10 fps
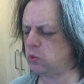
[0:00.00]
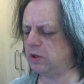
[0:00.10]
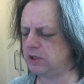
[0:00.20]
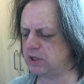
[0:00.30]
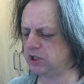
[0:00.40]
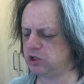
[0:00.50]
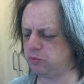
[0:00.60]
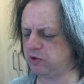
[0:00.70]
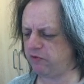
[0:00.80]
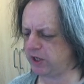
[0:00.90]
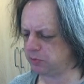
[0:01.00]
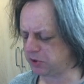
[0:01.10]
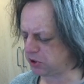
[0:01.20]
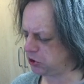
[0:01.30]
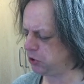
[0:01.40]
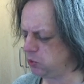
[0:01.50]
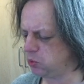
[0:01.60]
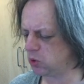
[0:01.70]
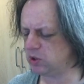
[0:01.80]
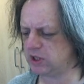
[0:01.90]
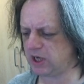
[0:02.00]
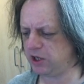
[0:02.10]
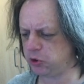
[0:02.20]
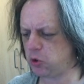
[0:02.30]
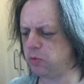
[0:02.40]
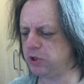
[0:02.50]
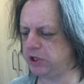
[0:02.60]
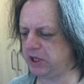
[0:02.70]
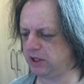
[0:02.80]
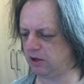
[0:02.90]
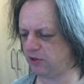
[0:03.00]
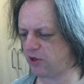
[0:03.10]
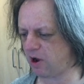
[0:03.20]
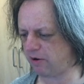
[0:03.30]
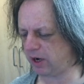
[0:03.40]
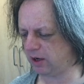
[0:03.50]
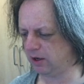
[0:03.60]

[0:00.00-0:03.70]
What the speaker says: want this to be fixed because you won't send your machine to Lotharic